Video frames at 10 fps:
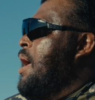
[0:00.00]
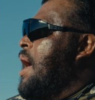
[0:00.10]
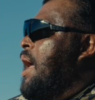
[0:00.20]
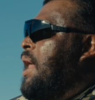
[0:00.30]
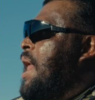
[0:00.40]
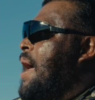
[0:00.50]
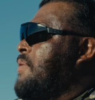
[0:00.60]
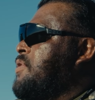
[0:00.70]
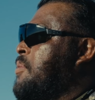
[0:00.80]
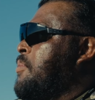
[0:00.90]
I can
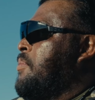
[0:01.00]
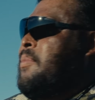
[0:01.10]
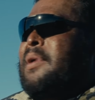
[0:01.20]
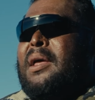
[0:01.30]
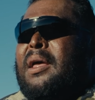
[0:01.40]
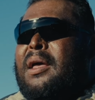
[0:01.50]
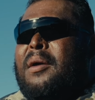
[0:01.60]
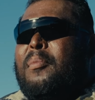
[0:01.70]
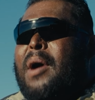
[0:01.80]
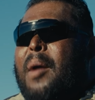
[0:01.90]
have some
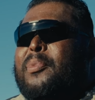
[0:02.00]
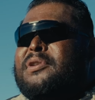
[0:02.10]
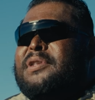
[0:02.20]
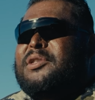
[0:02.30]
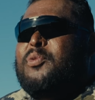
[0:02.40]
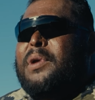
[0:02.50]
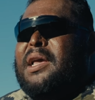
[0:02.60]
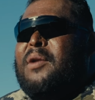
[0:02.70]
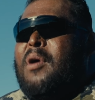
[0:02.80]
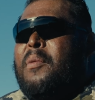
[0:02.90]
poppers this
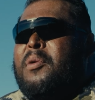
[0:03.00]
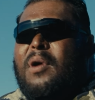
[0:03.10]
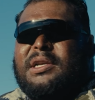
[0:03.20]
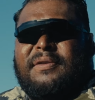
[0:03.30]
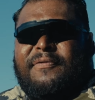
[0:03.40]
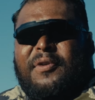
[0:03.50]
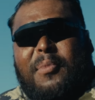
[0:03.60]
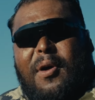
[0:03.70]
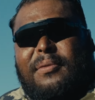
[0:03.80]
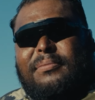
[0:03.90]
weekend while we watch some
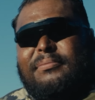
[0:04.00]
football.